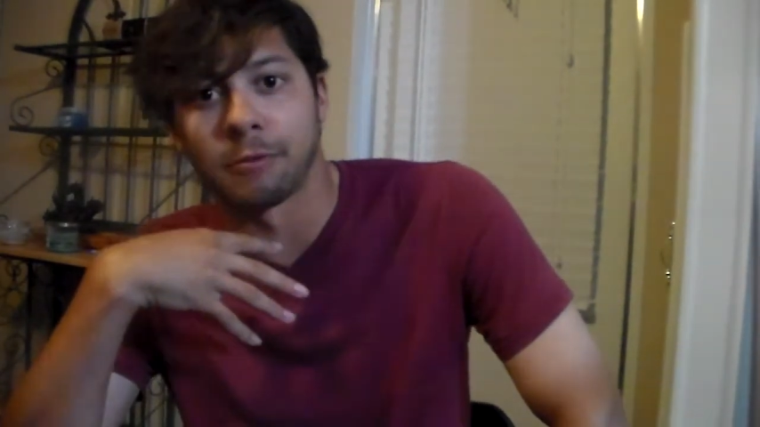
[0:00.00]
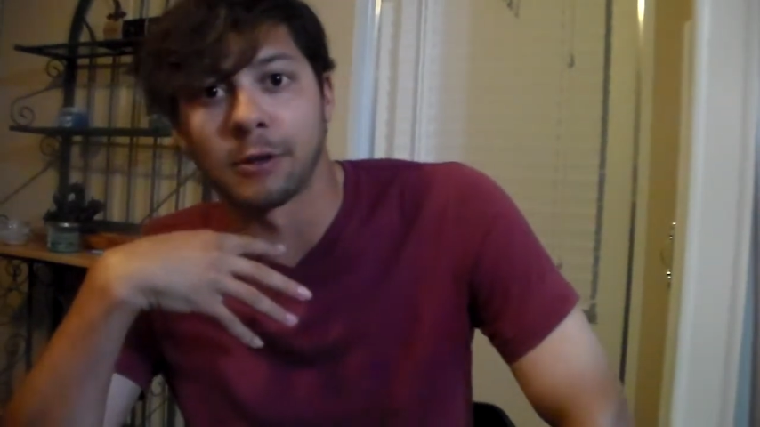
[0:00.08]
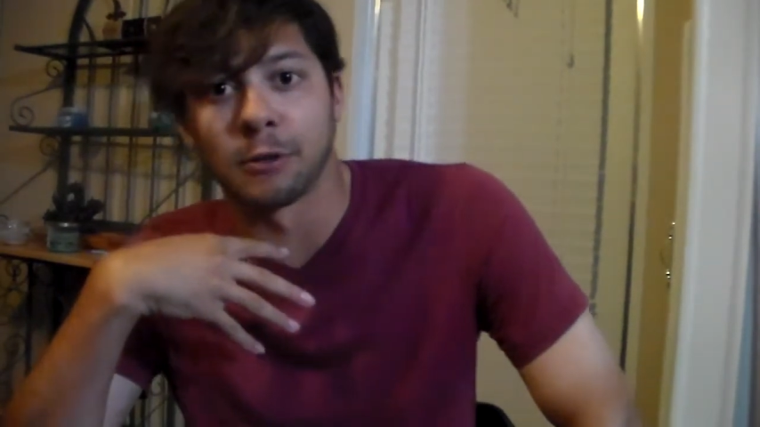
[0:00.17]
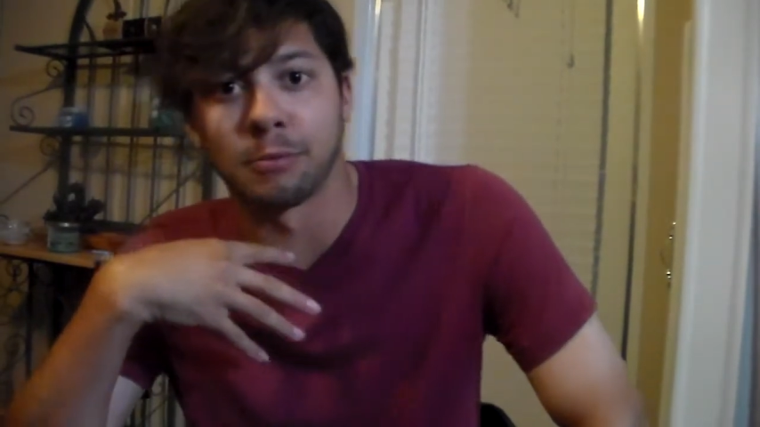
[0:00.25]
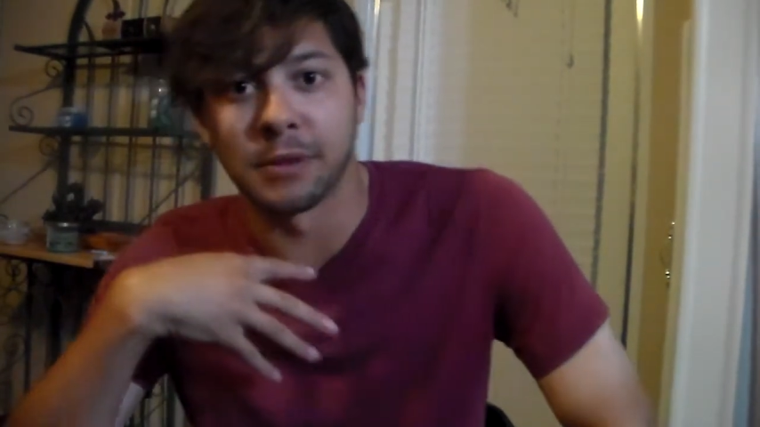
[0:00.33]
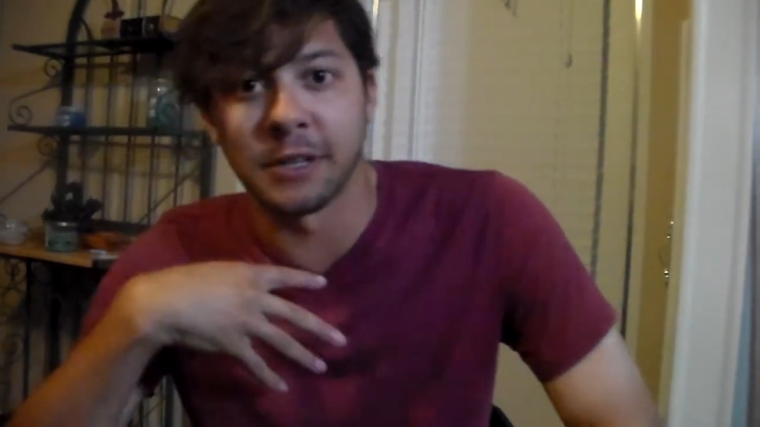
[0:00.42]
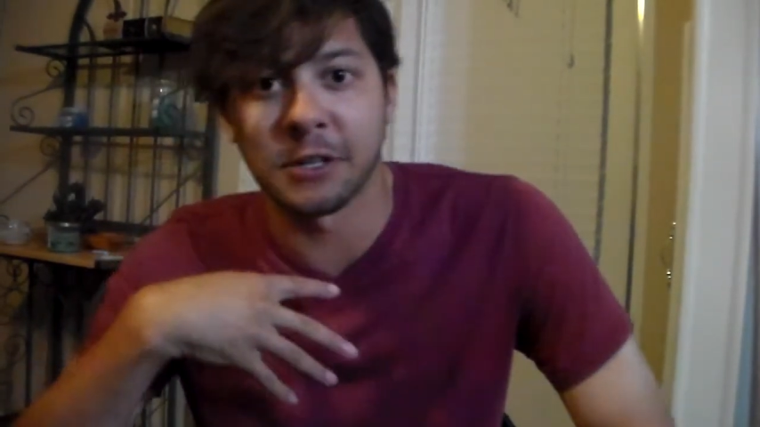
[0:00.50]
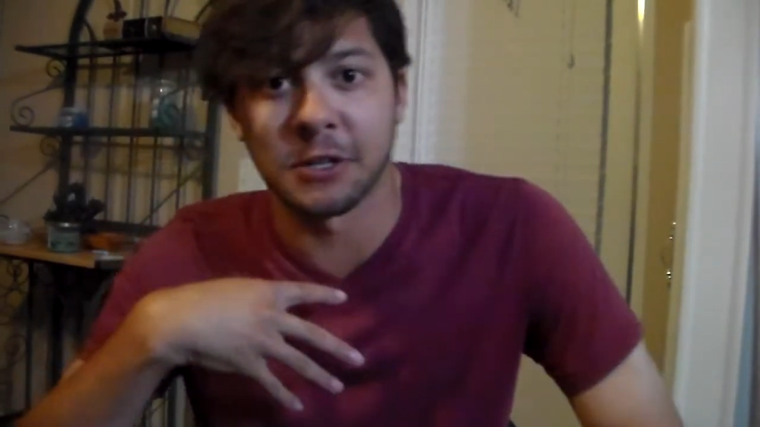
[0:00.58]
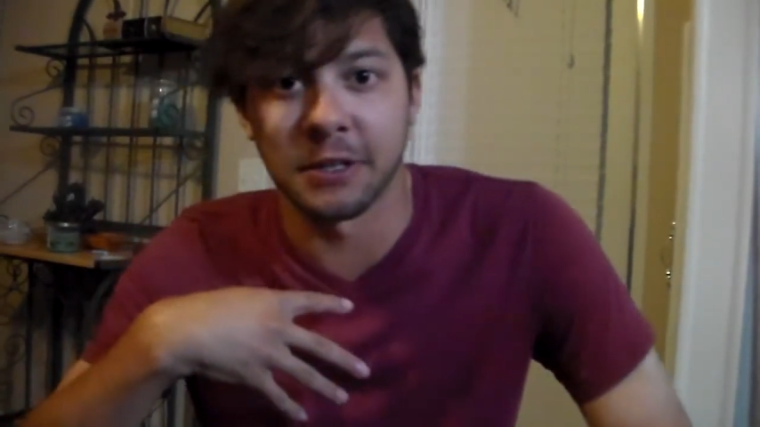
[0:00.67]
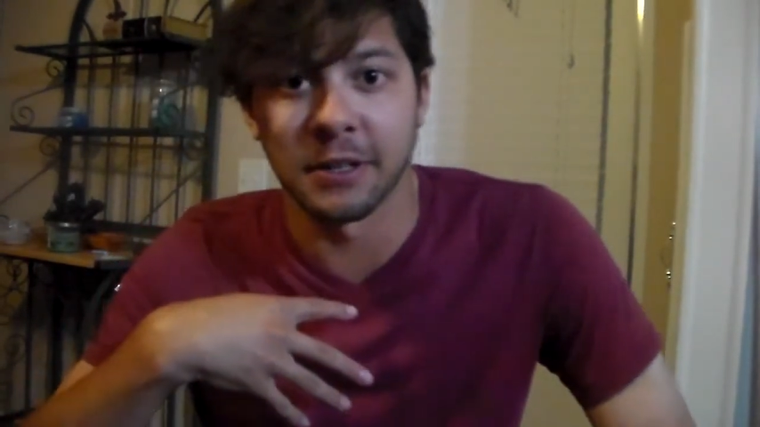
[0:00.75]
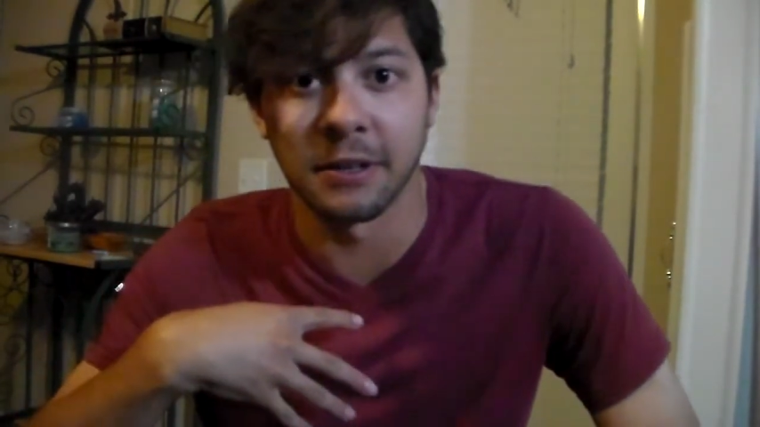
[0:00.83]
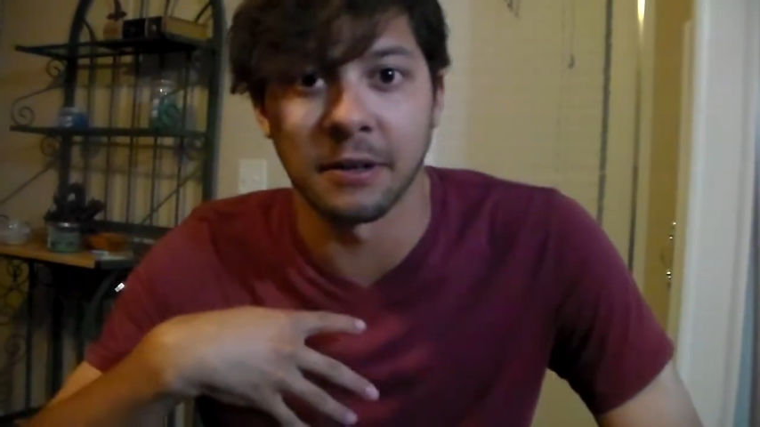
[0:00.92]
real
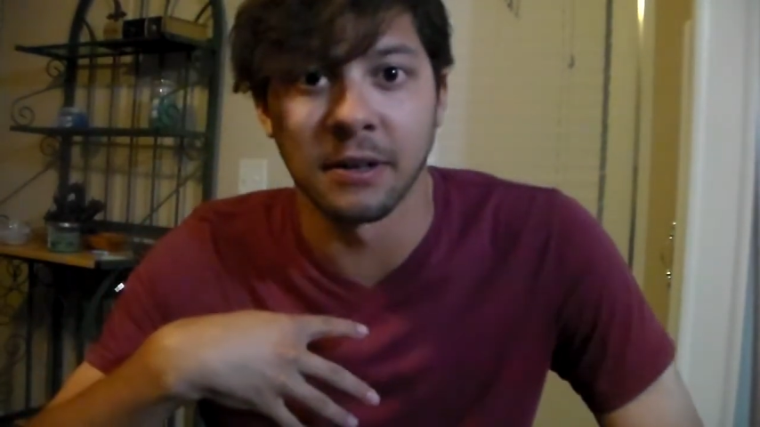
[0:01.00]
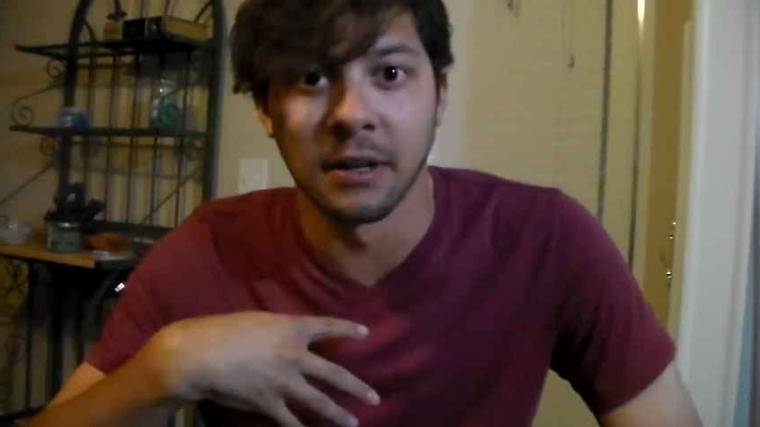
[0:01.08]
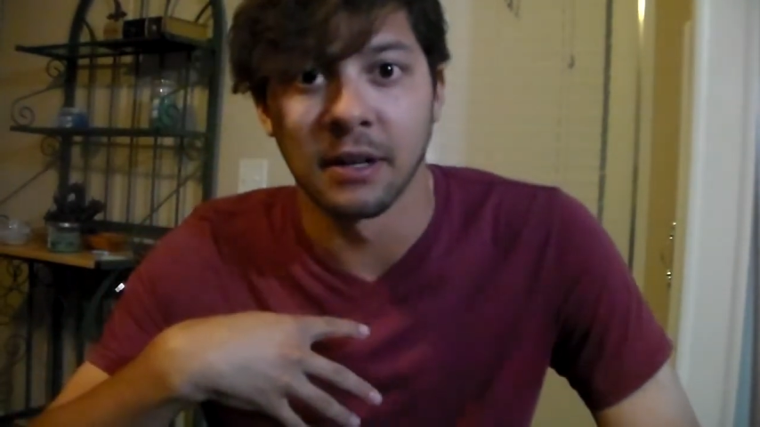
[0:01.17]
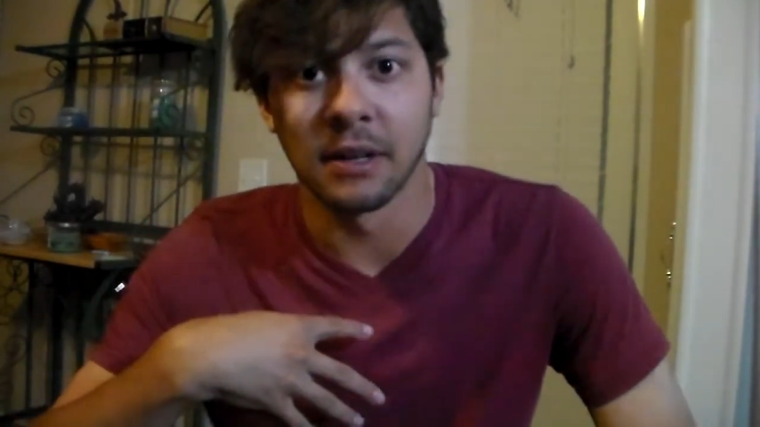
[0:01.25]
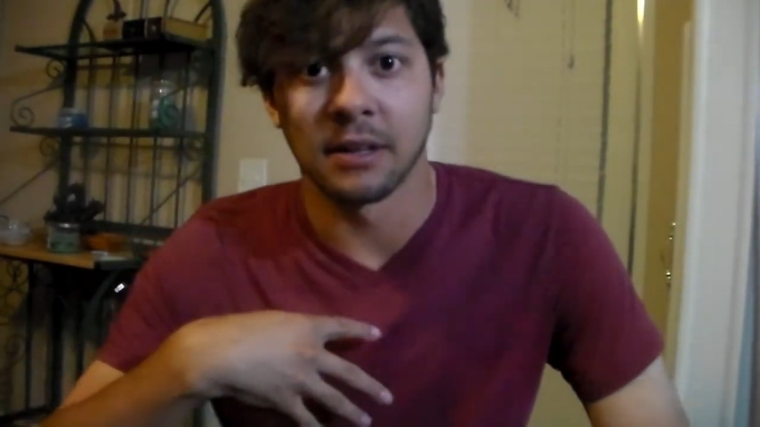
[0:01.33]
prediction here,